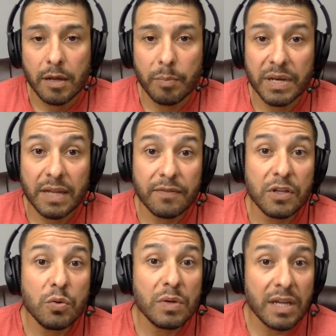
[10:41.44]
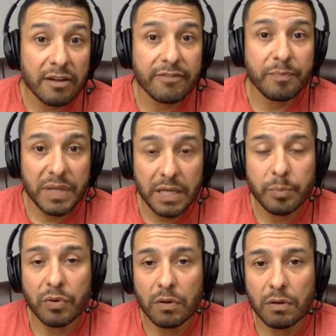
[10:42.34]
But if you give
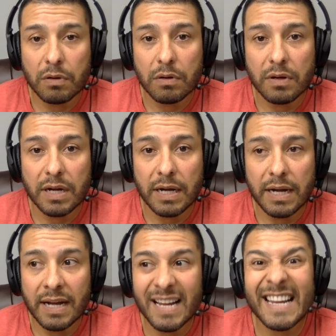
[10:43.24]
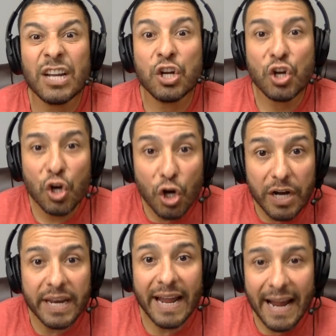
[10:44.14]
people a
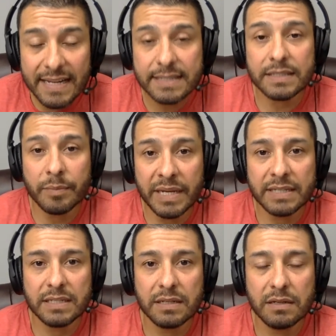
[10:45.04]
good estimate